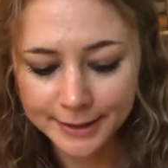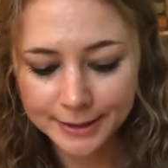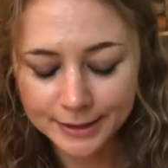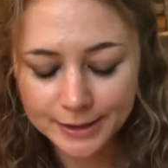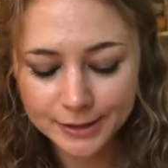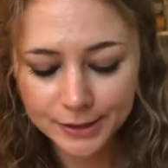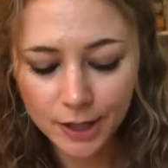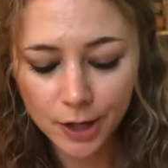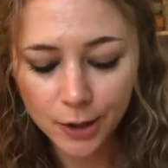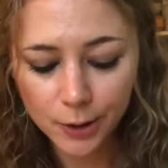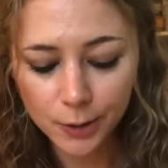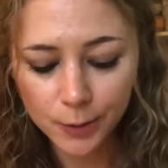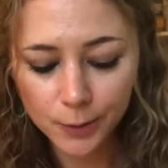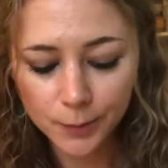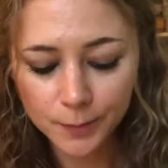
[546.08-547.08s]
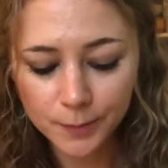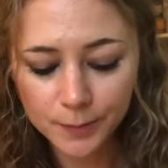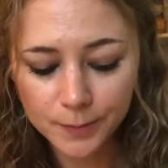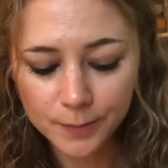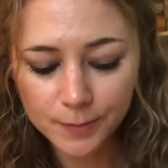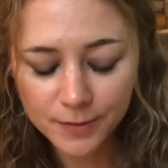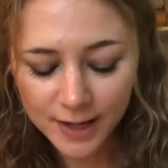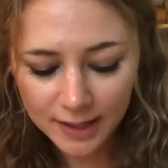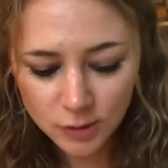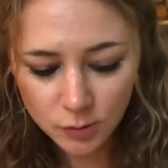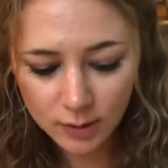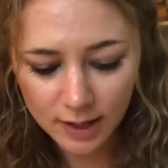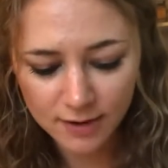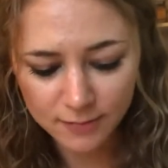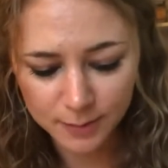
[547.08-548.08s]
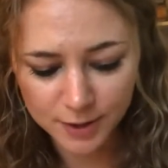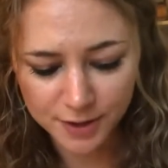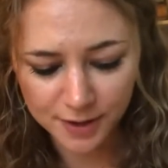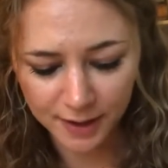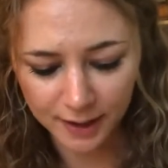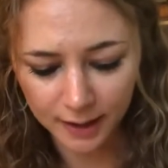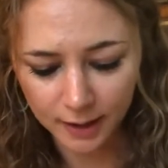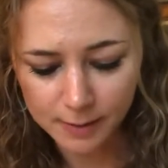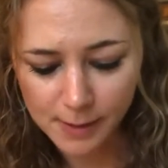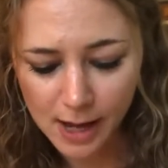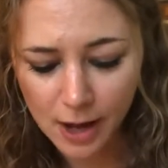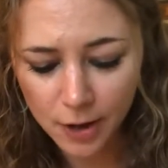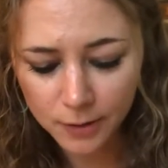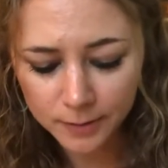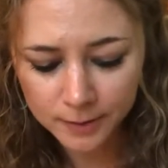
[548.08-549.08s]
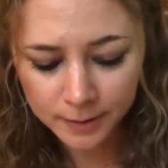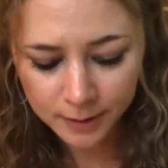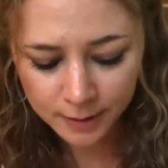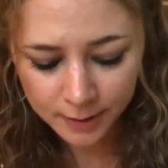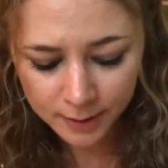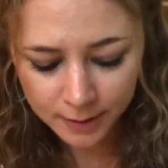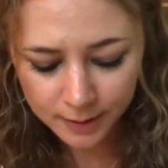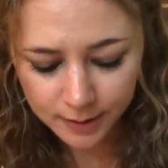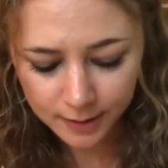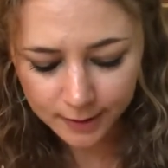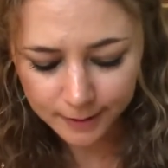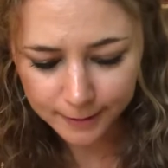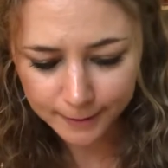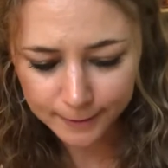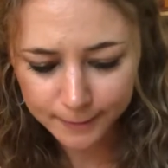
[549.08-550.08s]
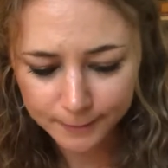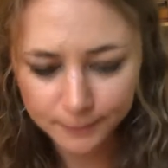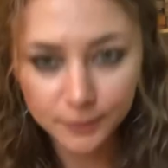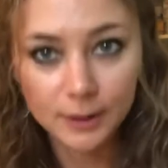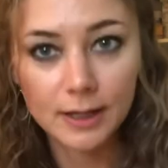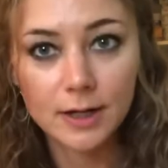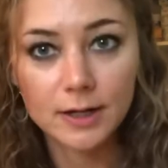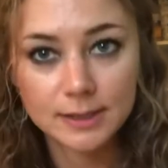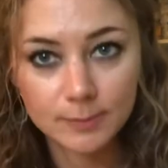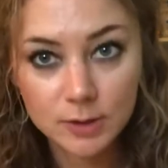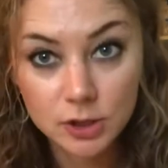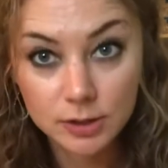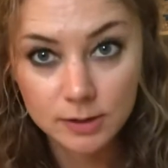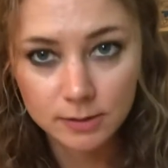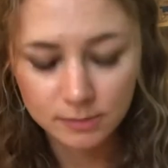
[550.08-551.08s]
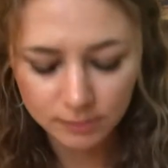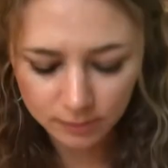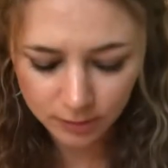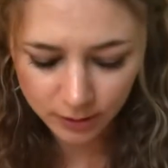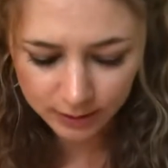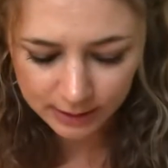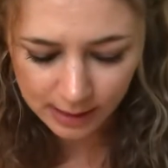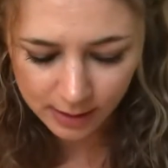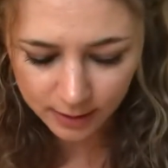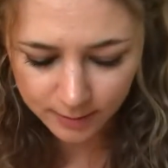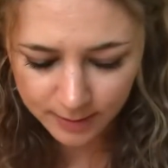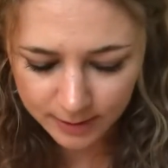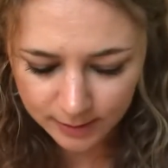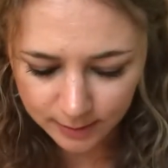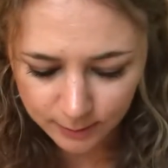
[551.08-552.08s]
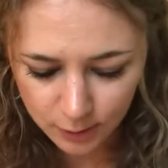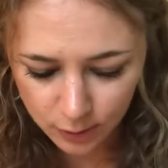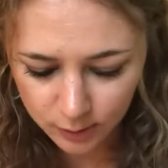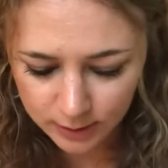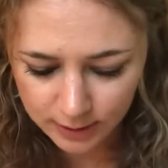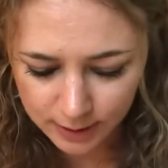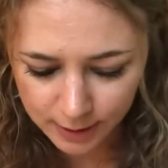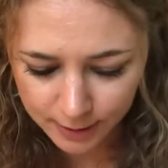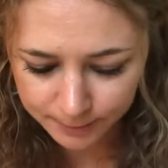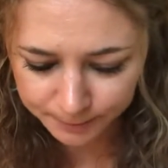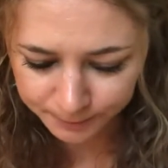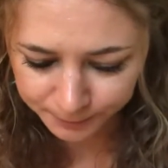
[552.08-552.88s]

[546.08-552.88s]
So that's what I've been thinking about. What else? Let me just look down. I made some notes here.